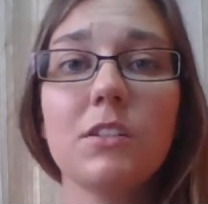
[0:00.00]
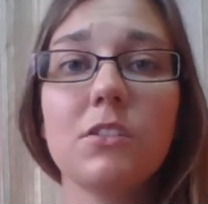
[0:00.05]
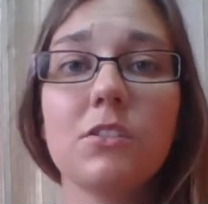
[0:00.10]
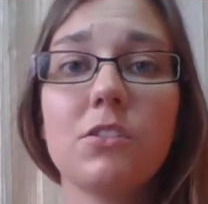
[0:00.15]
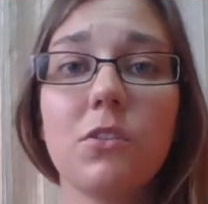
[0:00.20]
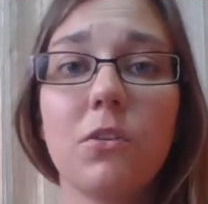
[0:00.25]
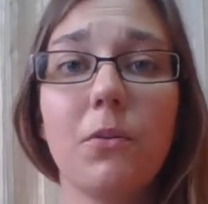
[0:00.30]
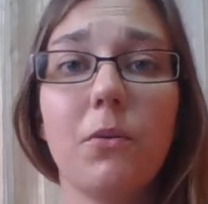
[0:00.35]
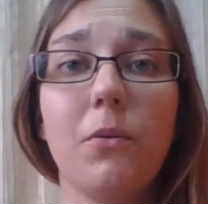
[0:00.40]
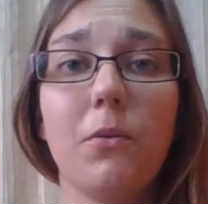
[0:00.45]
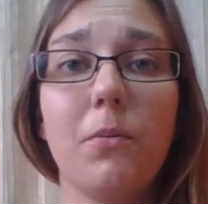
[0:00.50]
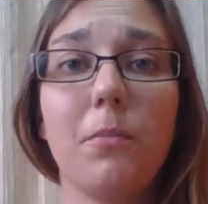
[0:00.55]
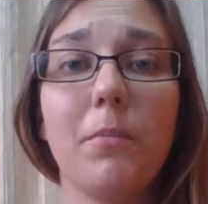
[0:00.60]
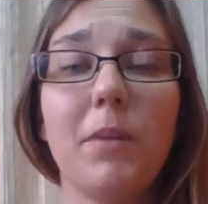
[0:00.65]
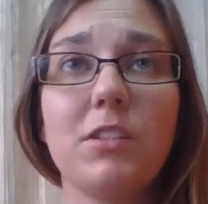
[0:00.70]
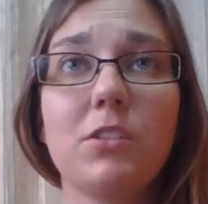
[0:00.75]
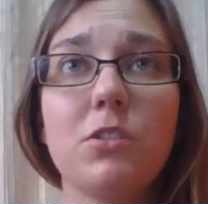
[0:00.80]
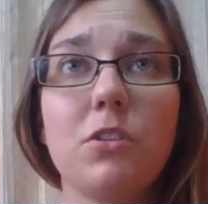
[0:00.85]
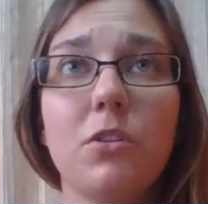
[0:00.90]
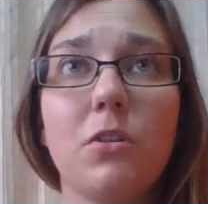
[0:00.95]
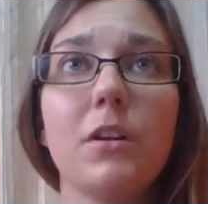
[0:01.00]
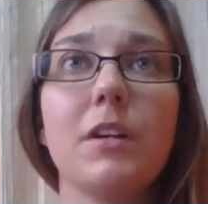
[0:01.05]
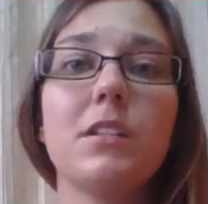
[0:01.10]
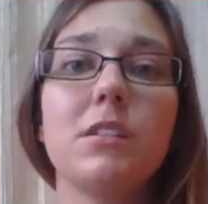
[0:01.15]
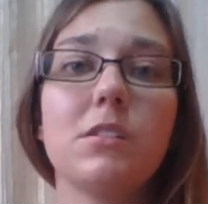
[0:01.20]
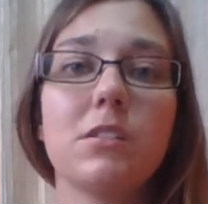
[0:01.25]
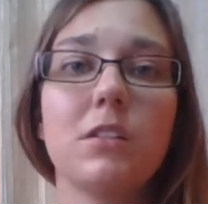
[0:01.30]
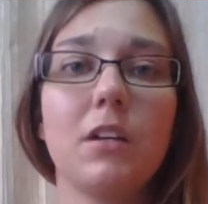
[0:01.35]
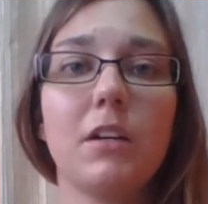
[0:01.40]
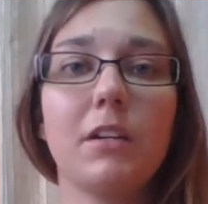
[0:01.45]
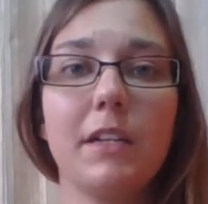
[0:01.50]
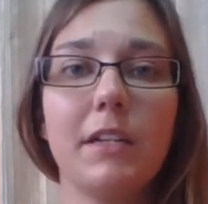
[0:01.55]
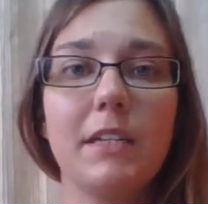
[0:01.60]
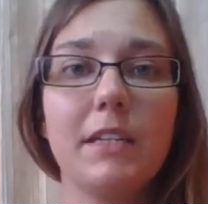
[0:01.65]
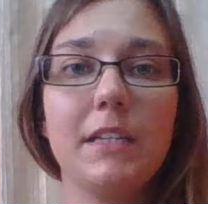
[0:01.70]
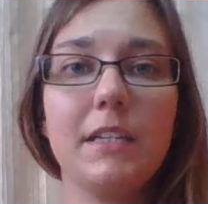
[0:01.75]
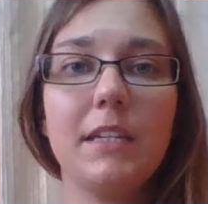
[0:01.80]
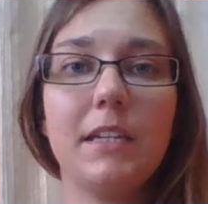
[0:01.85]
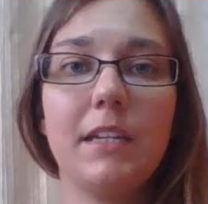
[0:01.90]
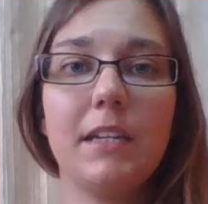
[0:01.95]
So my story
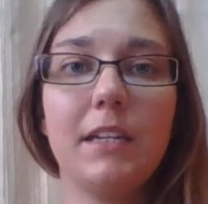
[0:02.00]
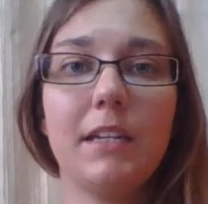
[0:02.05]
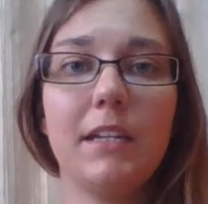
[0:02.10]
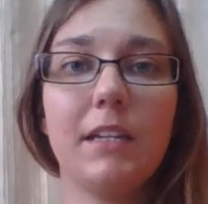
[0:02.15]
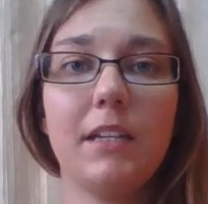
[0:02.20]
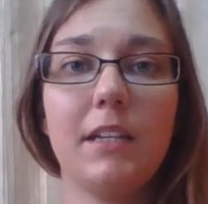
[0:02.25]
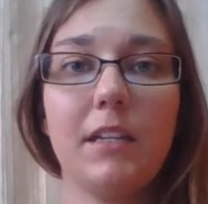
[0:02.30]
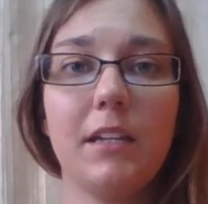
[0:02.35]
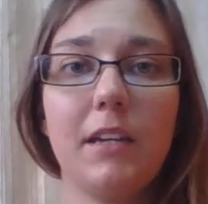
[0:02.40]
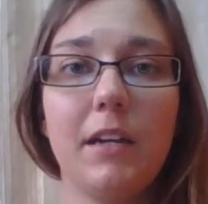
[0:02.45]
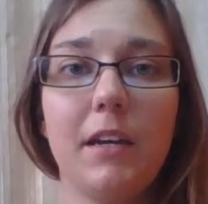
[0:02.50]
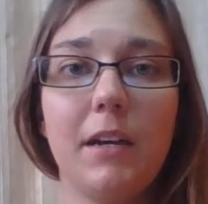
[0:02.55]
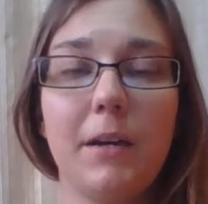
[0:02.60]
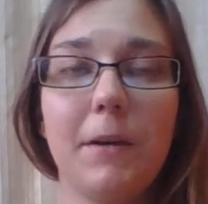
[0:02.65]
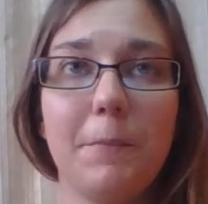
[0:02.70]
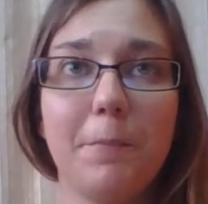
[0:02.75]
started in